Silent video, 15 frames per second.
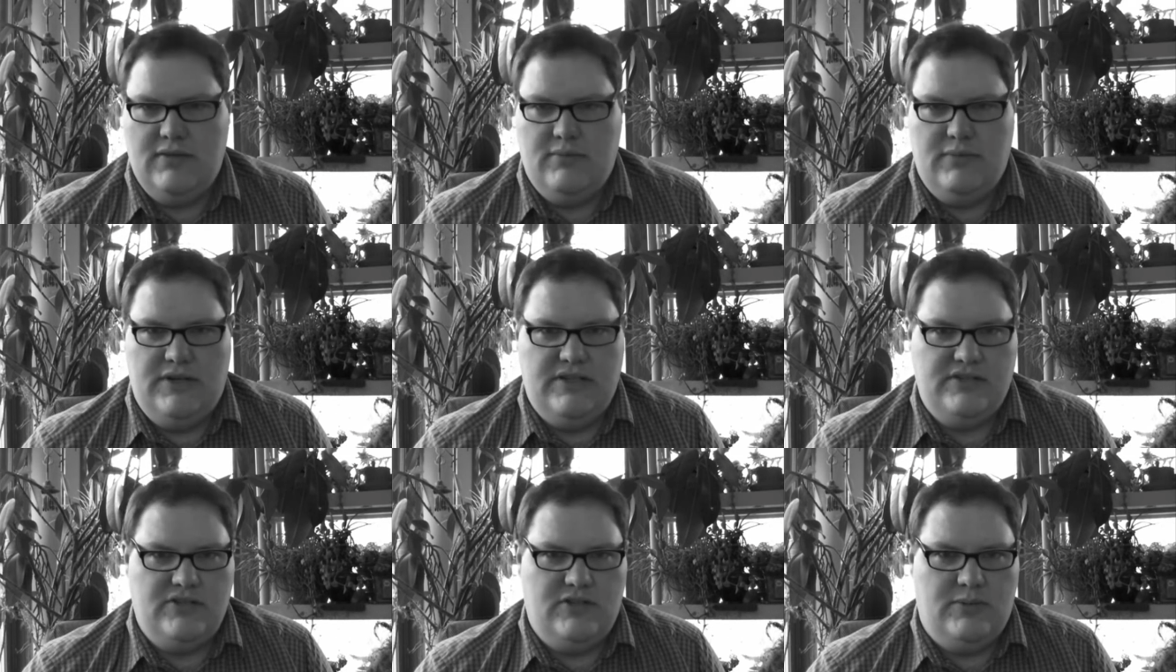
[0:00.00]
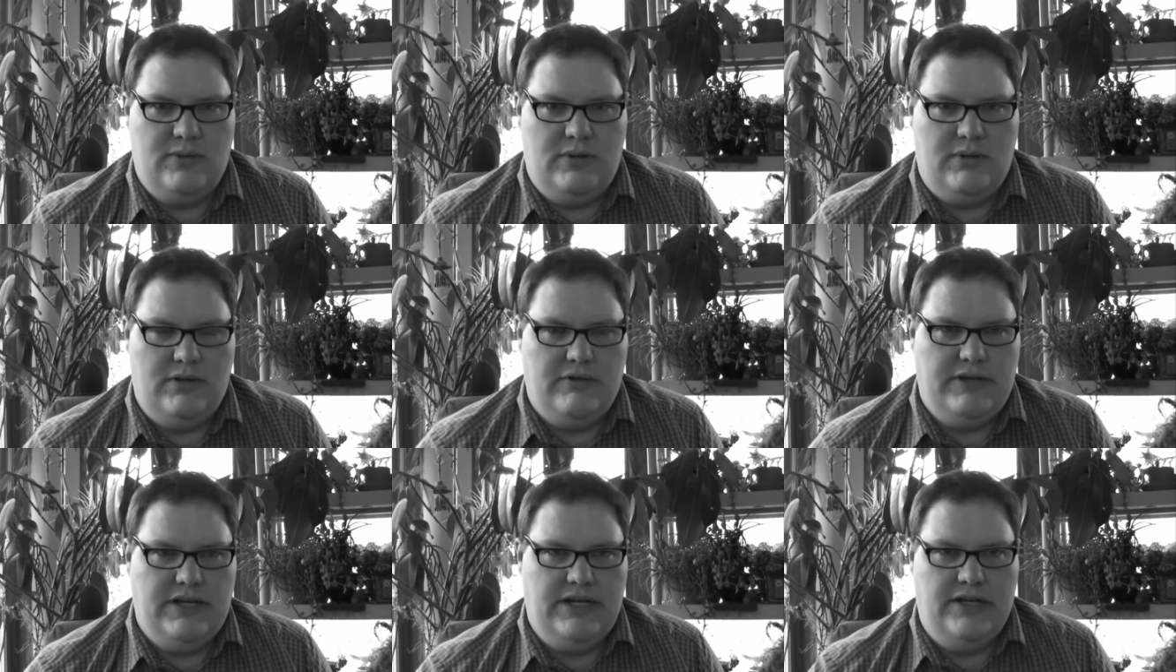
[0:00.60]
Minnesota
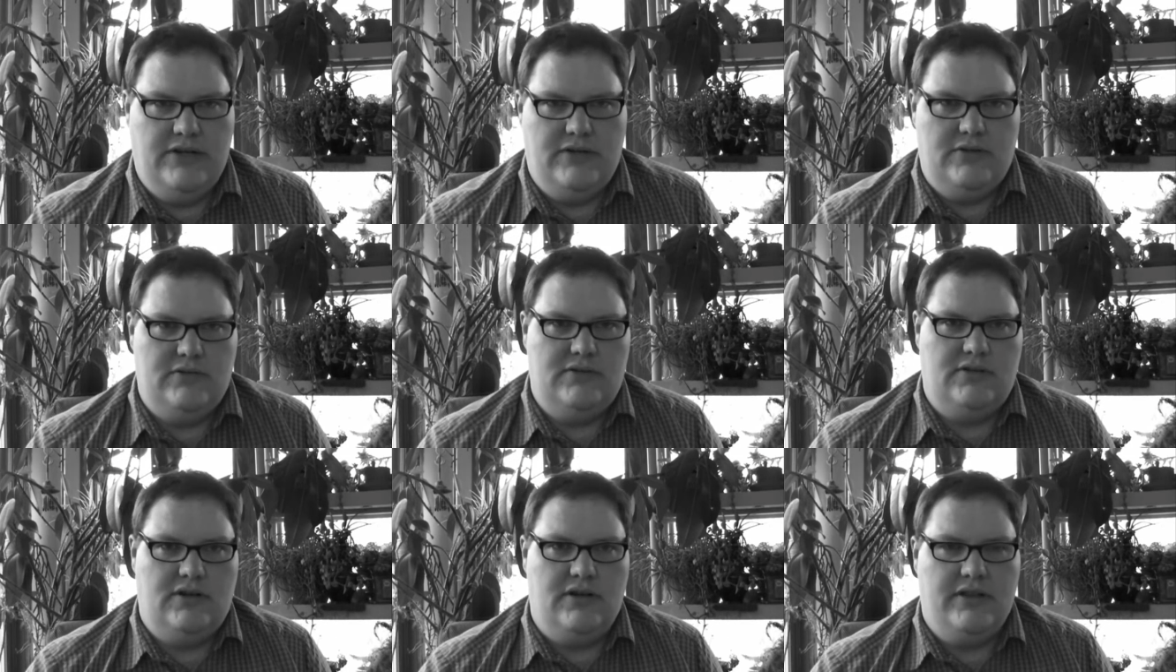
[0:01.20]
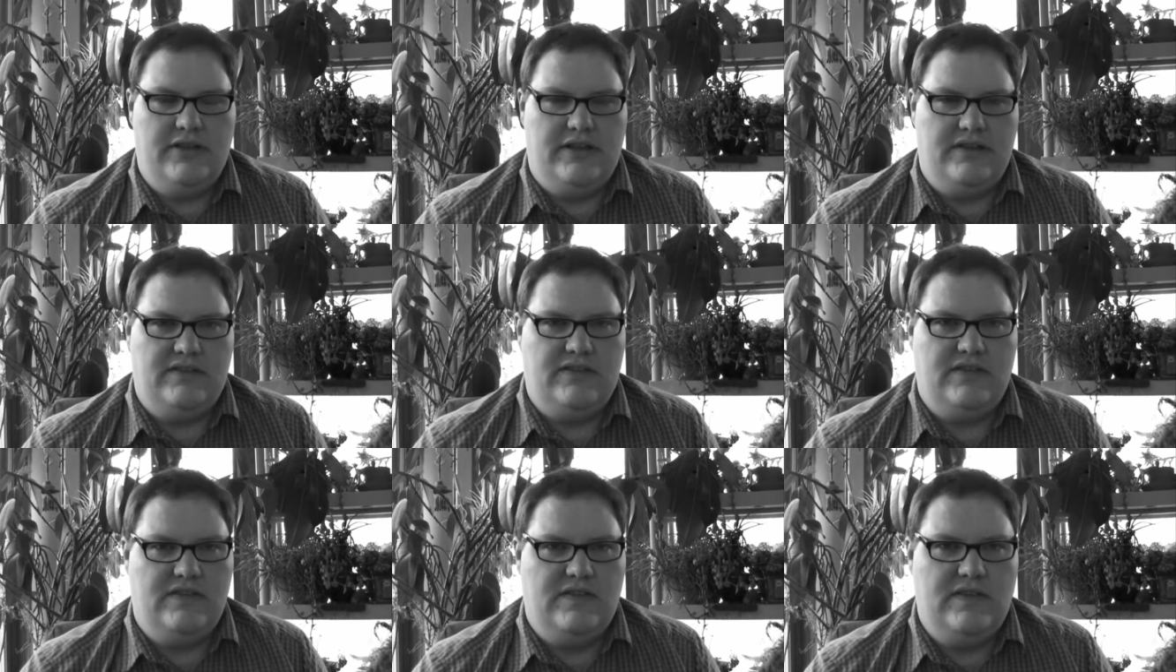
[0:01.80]
Public Radio, All Things
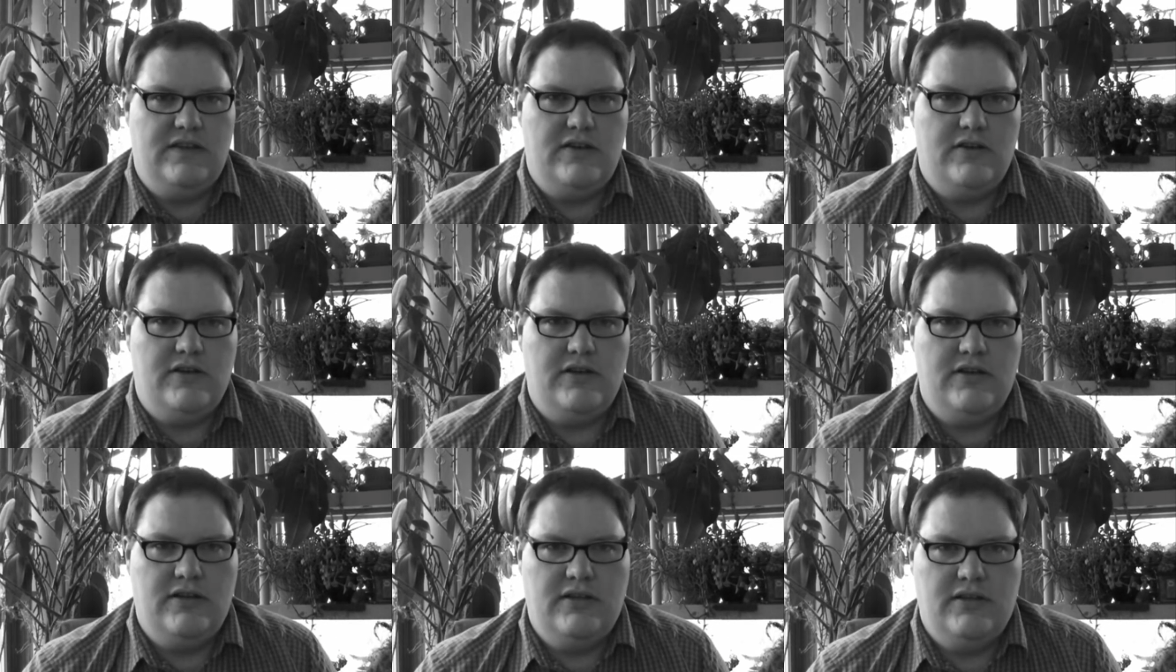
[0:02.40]
Considered.